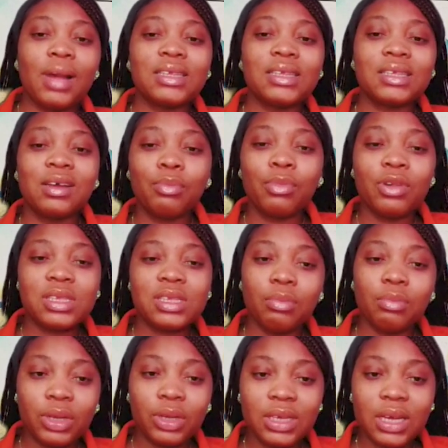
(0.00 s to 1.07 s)
the most
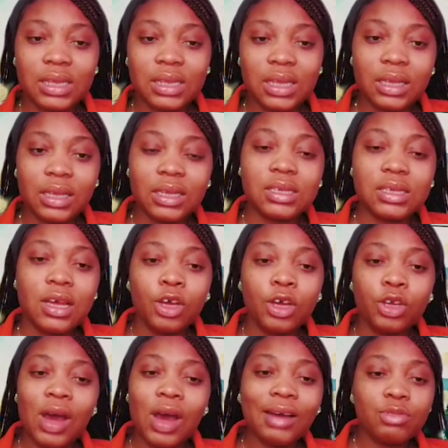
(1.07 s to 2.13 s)
important thing is
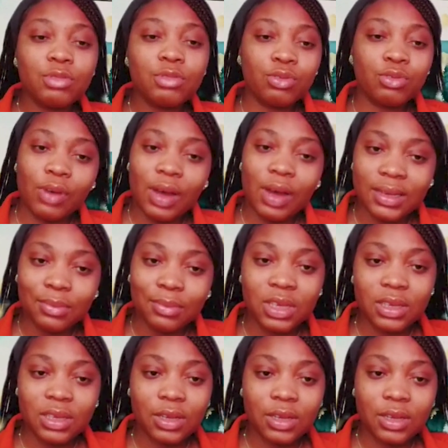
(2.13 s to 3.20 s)
you have to know as a
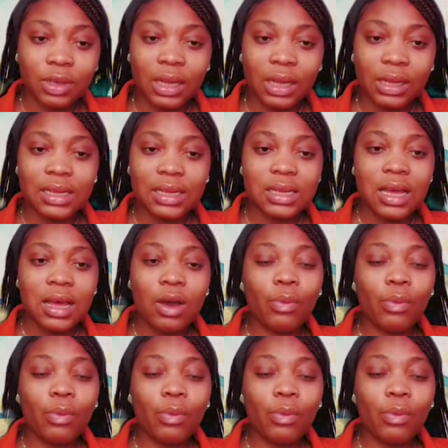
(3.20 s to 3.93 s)
business owner that